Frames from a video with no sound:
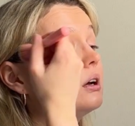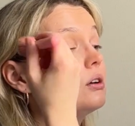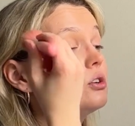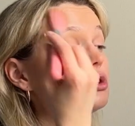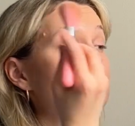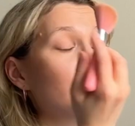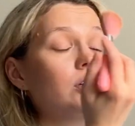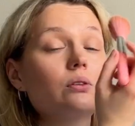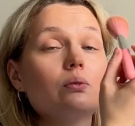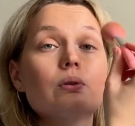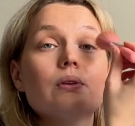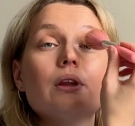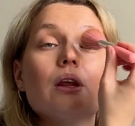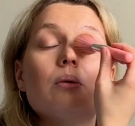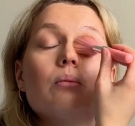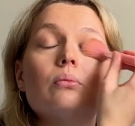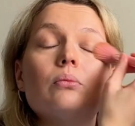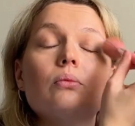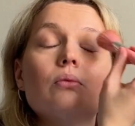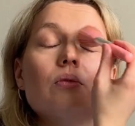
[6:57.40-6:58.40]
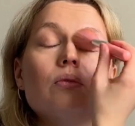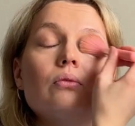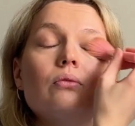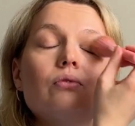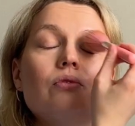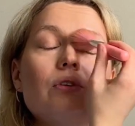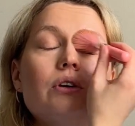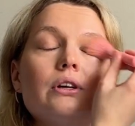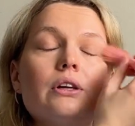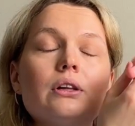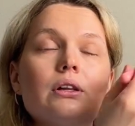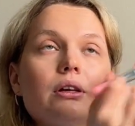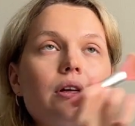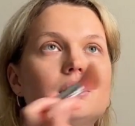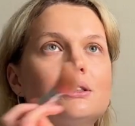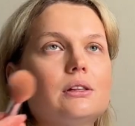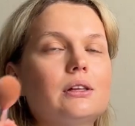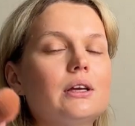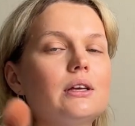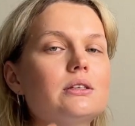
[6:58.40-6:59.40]
actually when I'm very
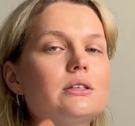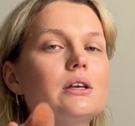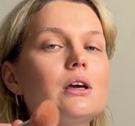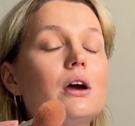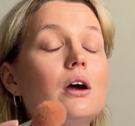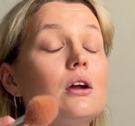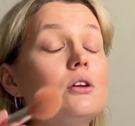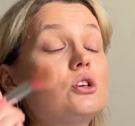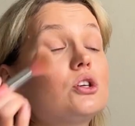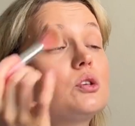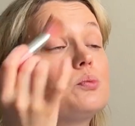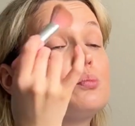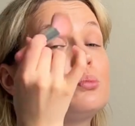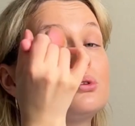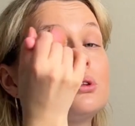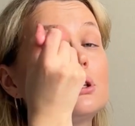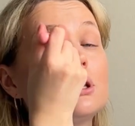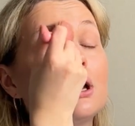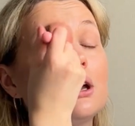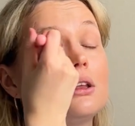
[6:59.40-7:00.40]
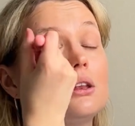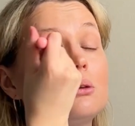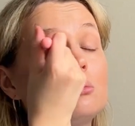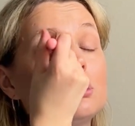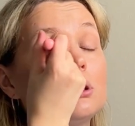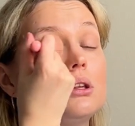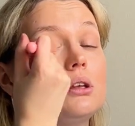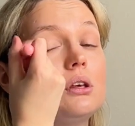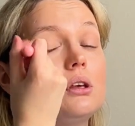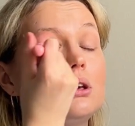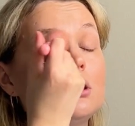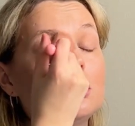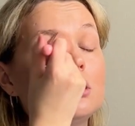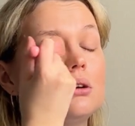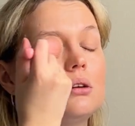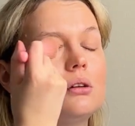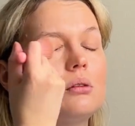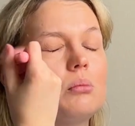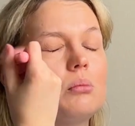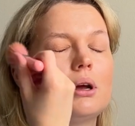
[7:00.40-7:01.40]
lazy, I just put tiny bit here
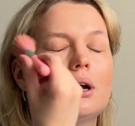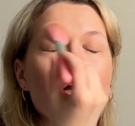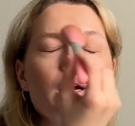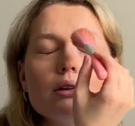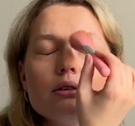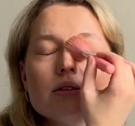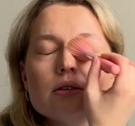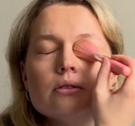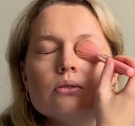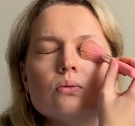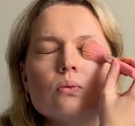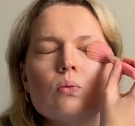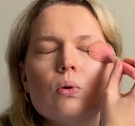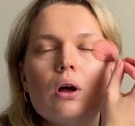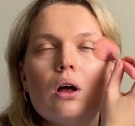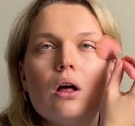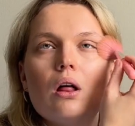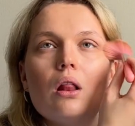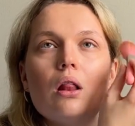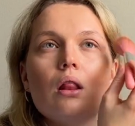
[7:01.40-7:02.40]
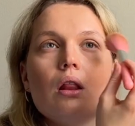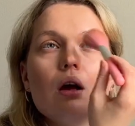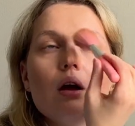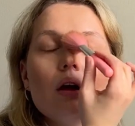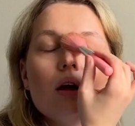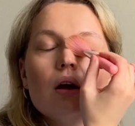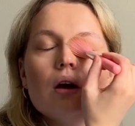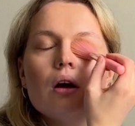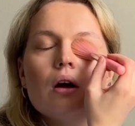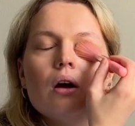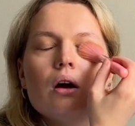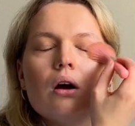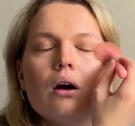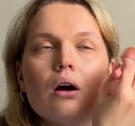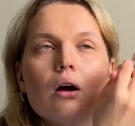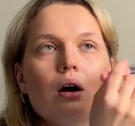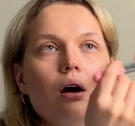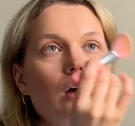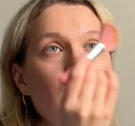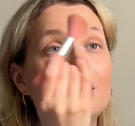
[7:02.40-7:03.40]
on eyes as well,
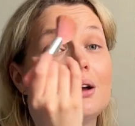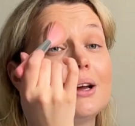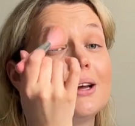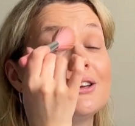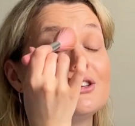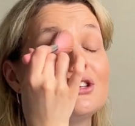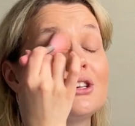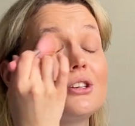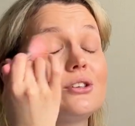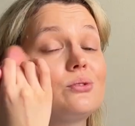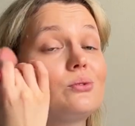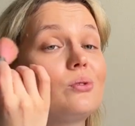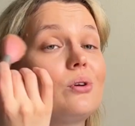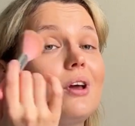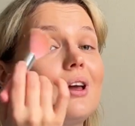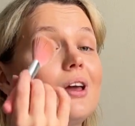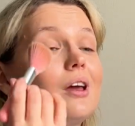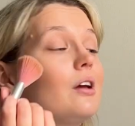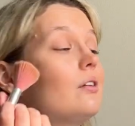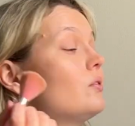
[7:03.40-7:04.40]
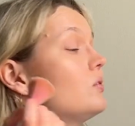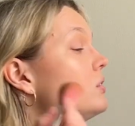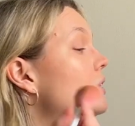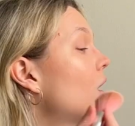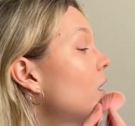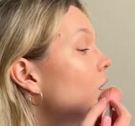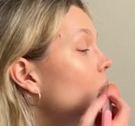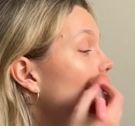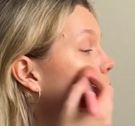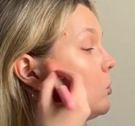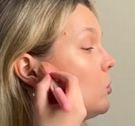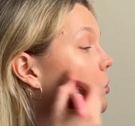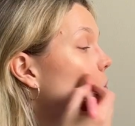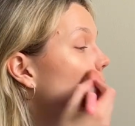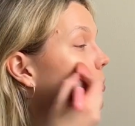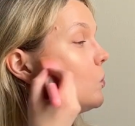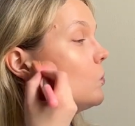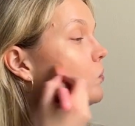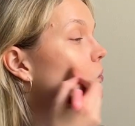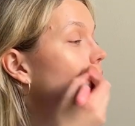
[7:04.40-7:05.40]
just to have tiny bit
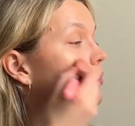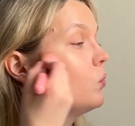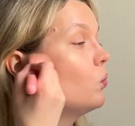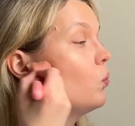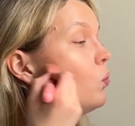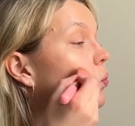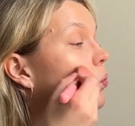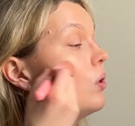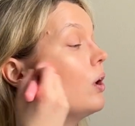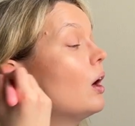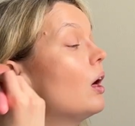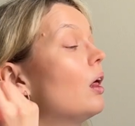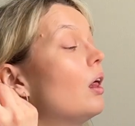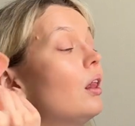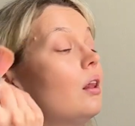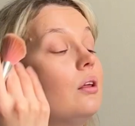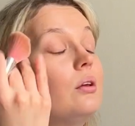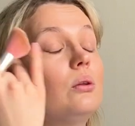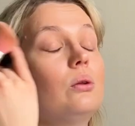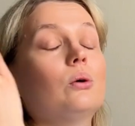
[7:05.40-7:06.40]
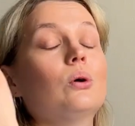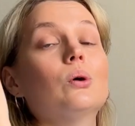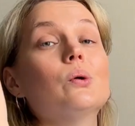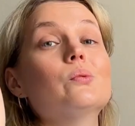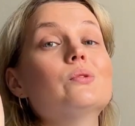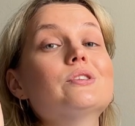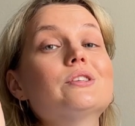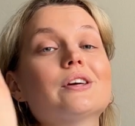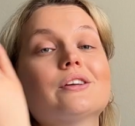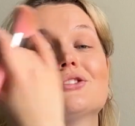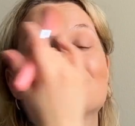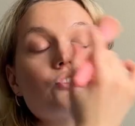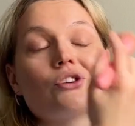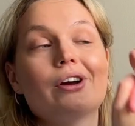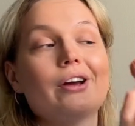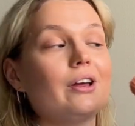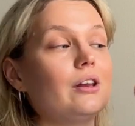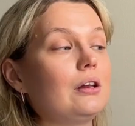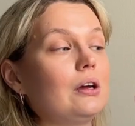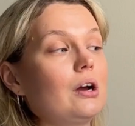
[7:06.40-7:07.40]
of, well, you know,
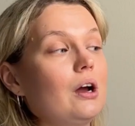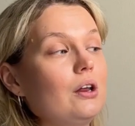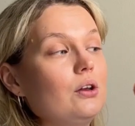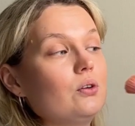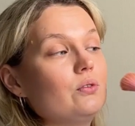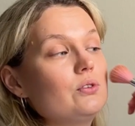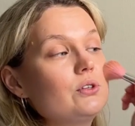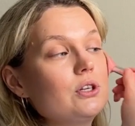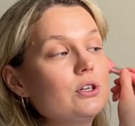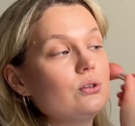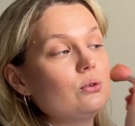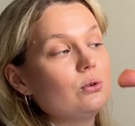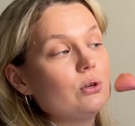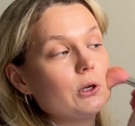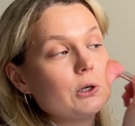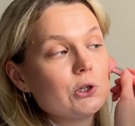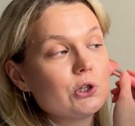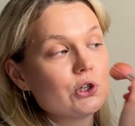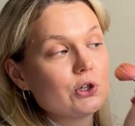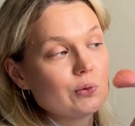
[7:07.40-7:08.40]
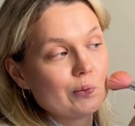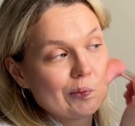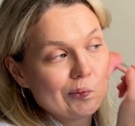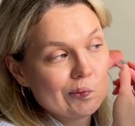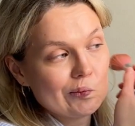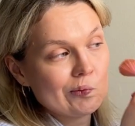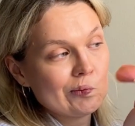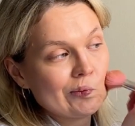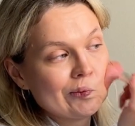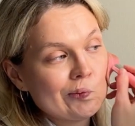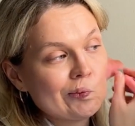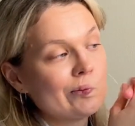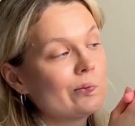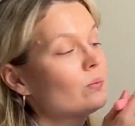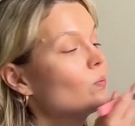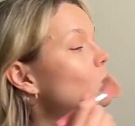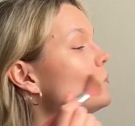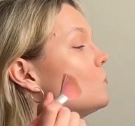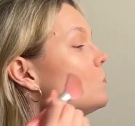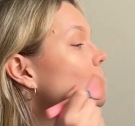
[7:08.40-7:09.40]
sunshine kind of situation.
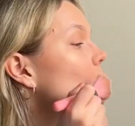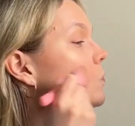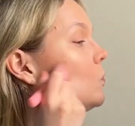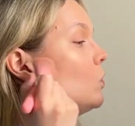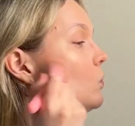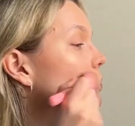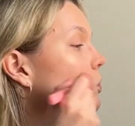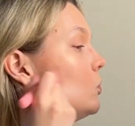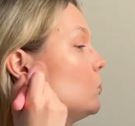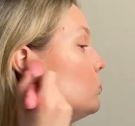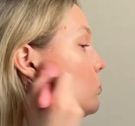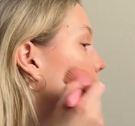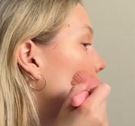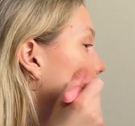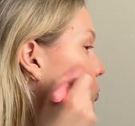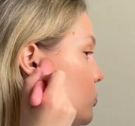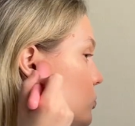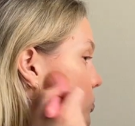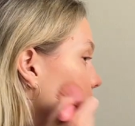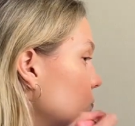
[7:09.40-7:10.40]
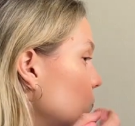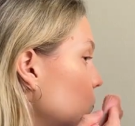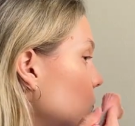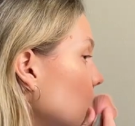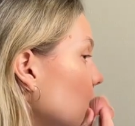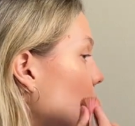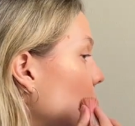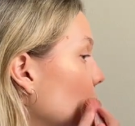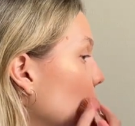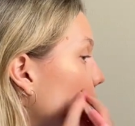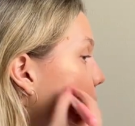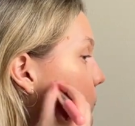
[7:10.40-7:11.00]
Maybe both. Okay.